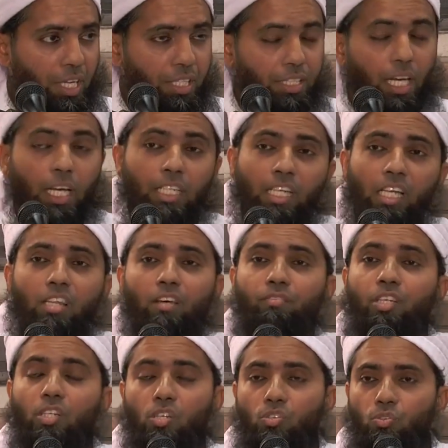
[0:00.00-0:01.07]
The hadith of
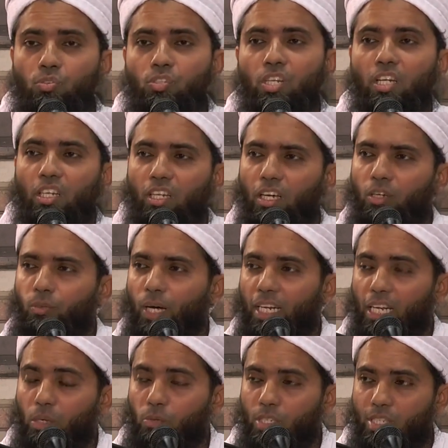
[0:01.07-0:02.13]
the Rasul sallallahu
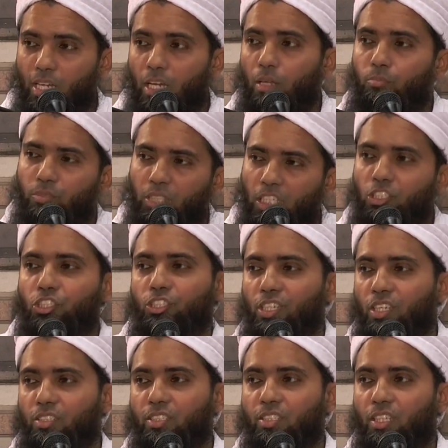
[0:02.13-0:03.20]
alayhi wa sallam teaches
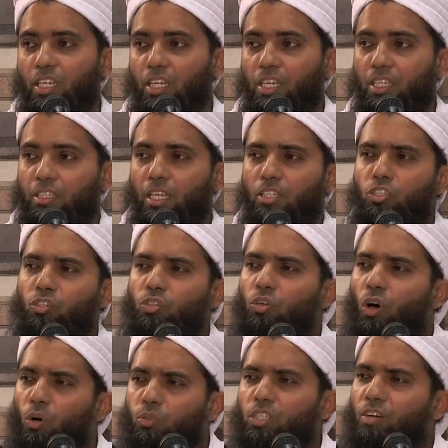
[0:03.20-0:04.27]
us that, you know,
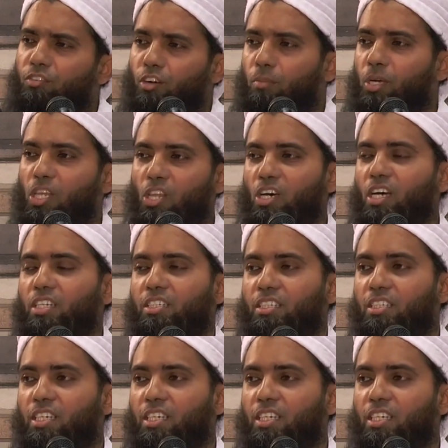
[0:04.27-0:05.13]
out of Ramadan,